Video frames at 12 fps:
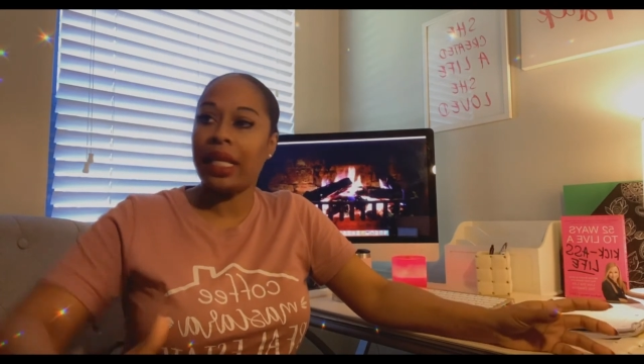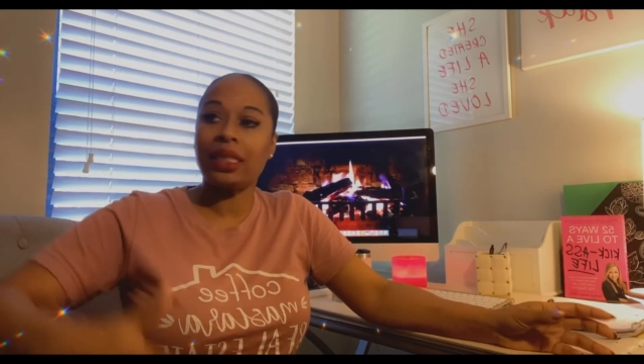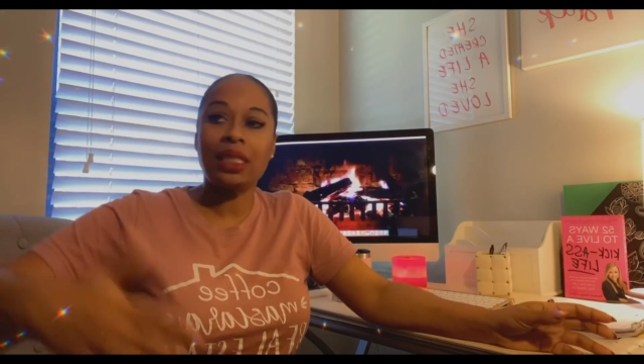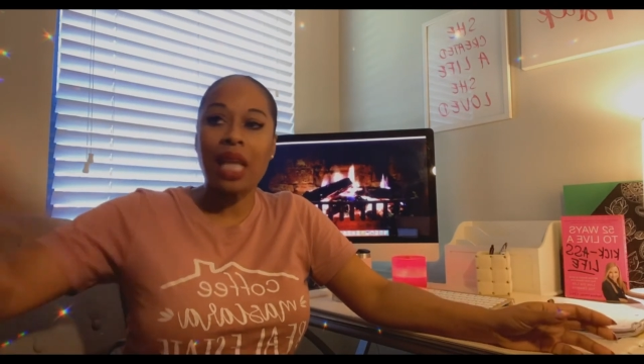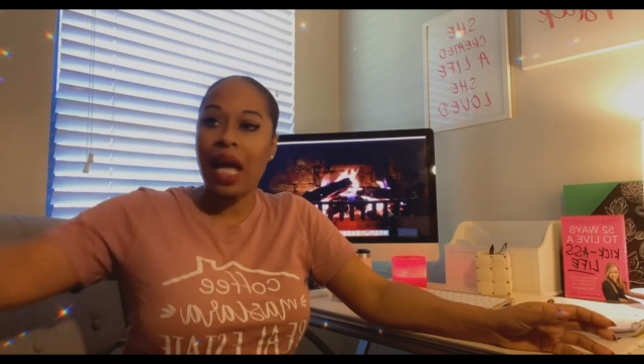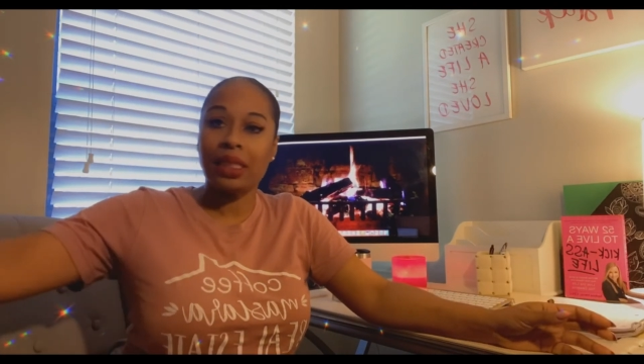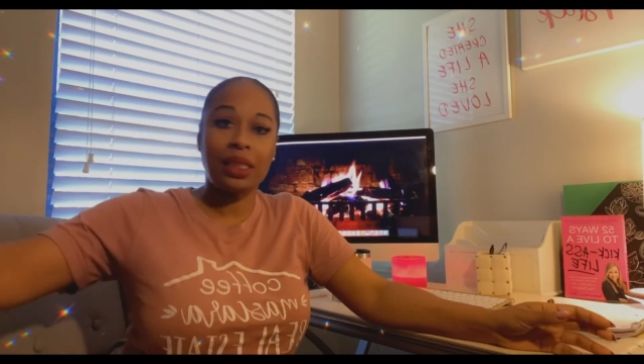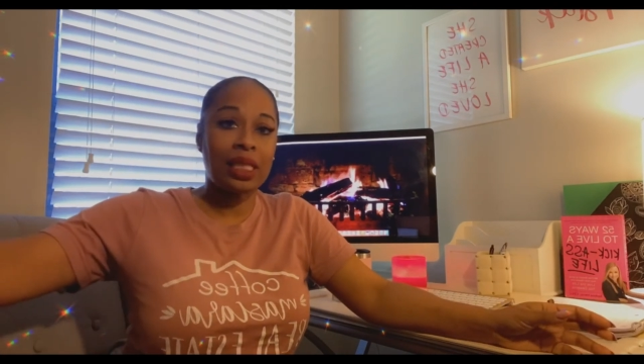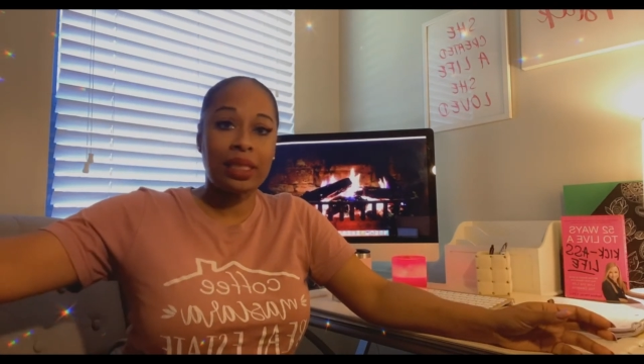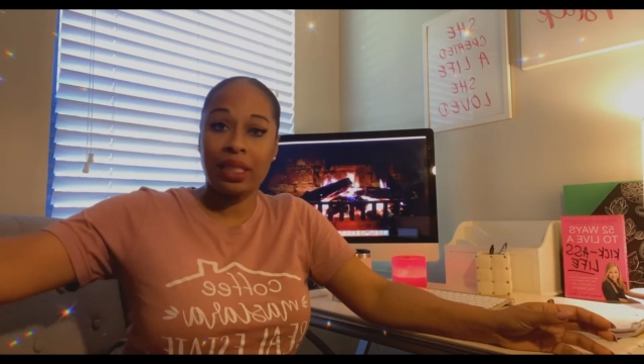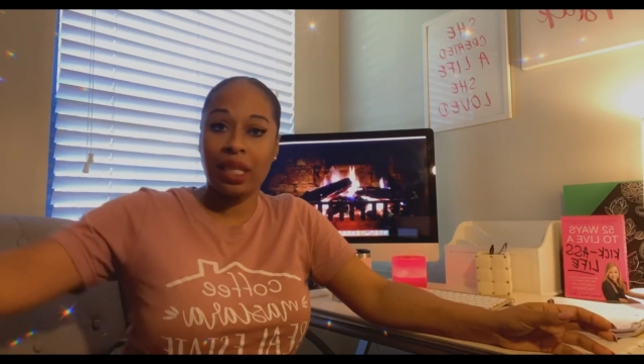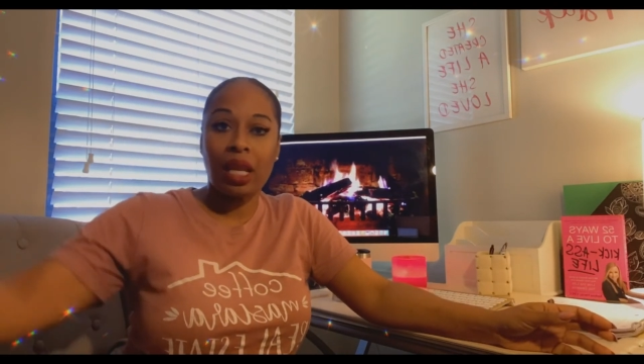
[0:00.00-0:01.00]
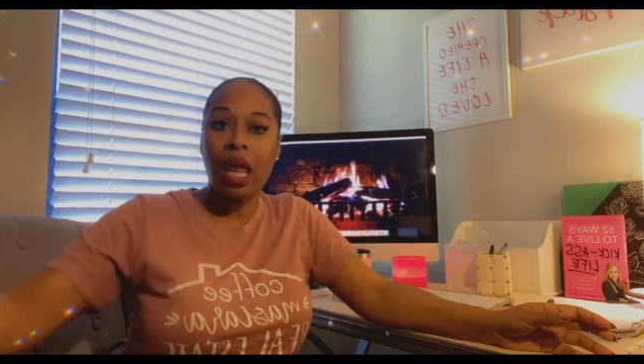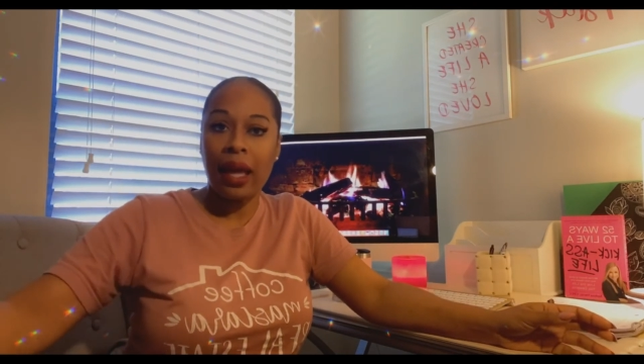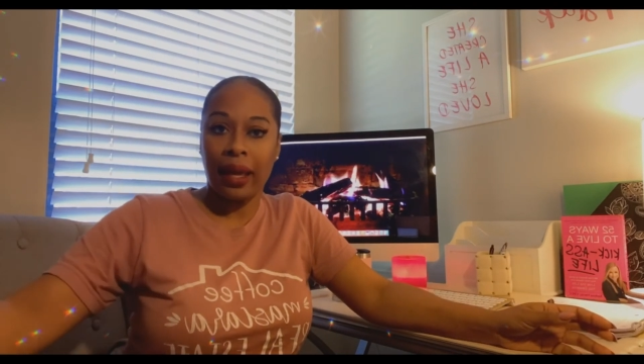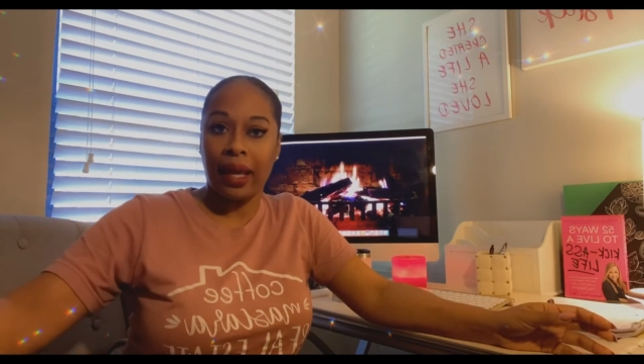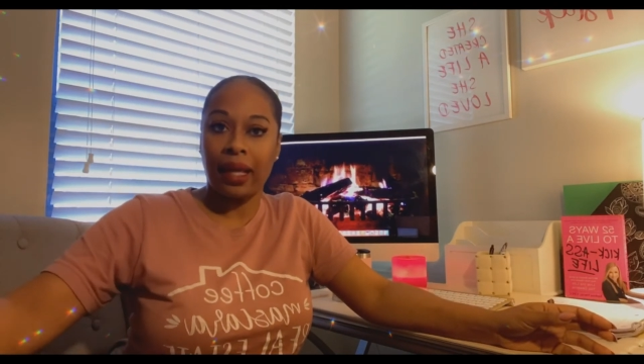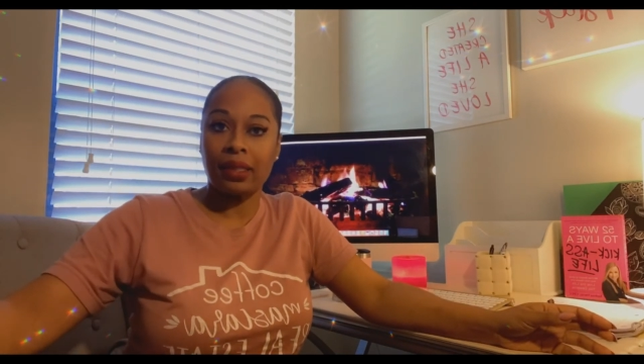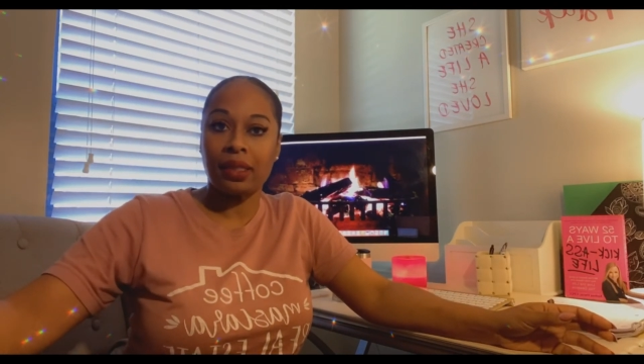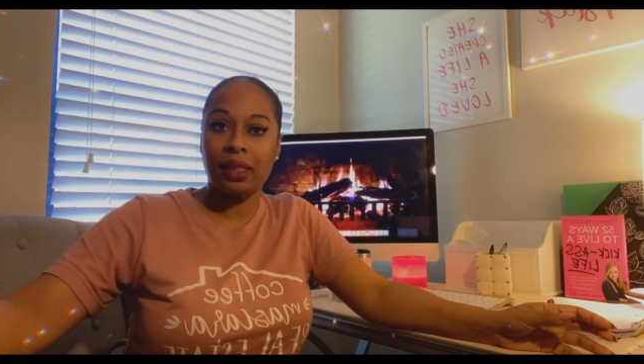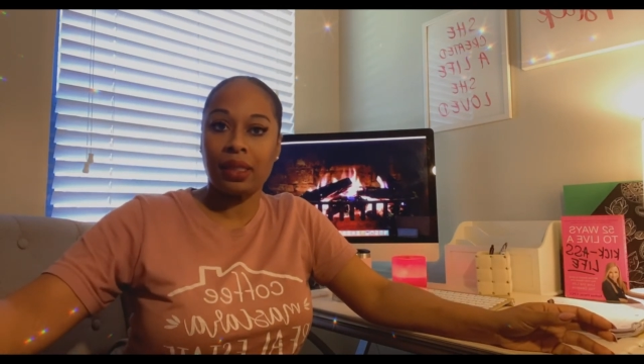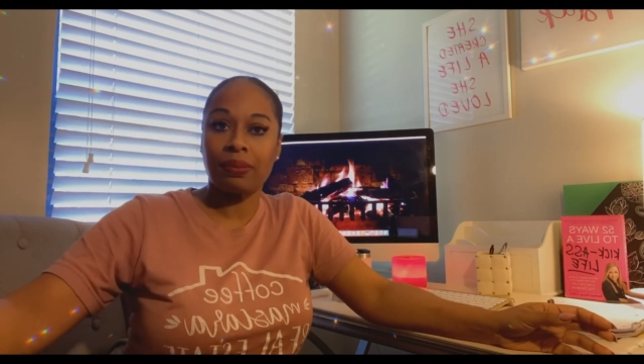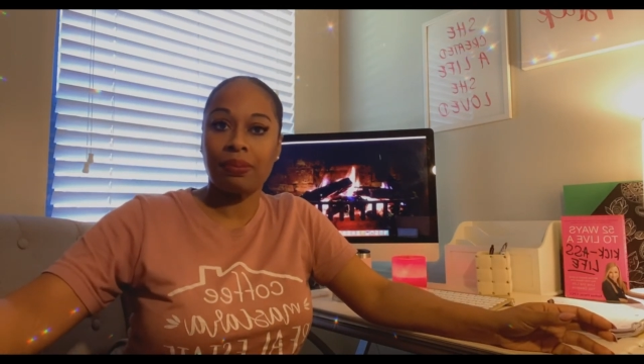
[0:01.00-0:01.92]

It's not just the class.